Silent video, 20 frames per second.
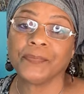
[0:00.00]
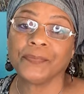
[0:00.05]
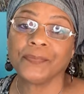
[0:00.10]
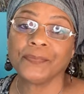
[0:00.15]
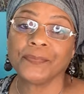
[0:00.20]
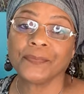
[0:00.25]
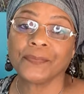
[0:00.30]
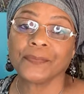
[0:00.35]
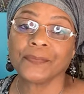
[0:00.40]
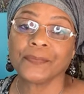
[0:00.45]

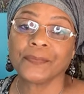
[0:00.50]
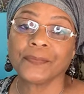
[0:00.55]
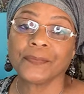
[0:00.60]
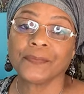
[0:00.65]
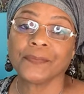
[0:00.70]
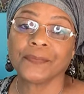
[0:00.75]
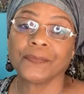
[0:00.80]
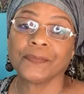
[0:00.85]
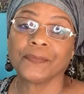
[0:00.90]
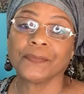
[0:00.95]

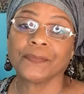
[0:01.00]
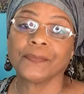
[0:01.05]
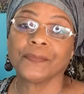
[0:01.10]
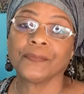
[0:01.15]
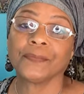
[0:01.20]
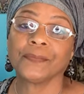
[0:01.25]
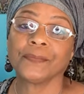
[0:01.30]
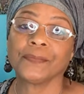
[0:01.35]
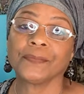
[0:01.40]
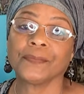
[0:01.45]

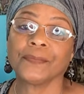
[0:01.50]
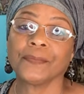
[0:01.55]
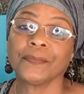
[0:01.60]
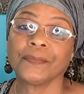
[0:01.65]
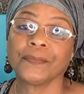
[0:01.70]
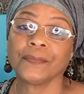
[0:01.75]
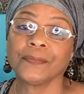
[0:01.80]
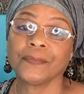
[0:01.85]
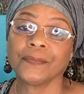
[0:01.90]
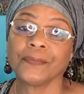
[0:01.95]

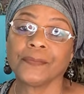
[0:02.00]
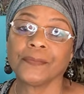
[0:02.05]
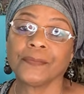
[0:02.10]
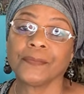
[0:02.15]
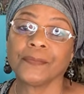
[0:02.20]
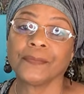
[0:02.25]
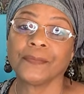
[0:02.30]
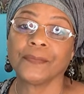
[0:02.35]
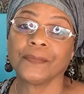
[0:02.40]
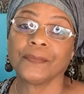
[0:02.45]

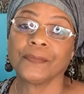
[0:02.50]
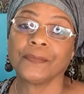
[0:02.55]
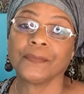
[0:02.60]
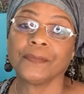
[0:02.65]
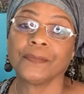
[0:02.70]
Nothing is said.